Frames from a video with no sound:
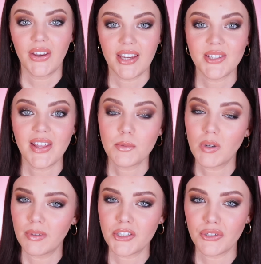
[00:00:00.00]
Okay, so that's
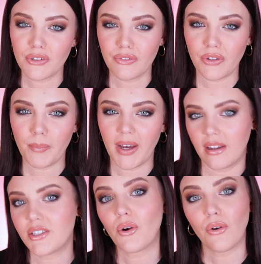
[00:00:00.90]
pretty much the review
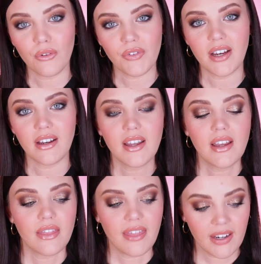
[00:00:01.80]
part over.
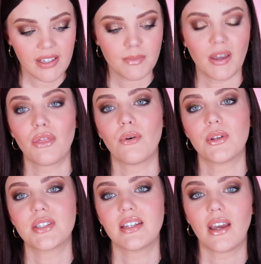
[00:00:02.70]
That is my
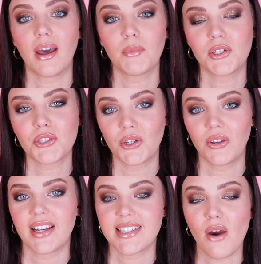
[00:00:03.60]
thoughts. Now I'm gonna show you
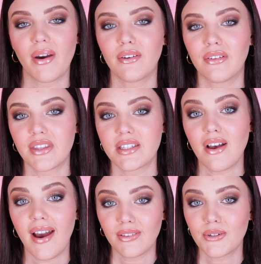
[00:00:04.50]
guys how I got this
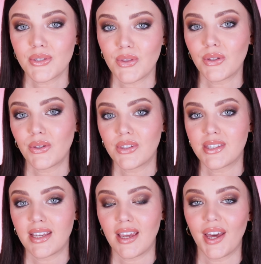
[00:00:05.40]
eye look so that you can
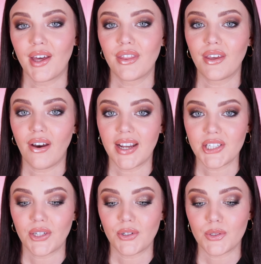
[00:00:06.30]
see how the
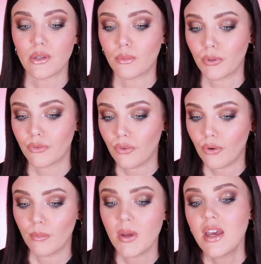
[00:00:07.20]
eyeshadows
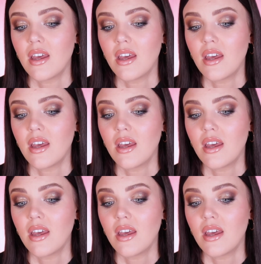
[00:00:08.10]
perform.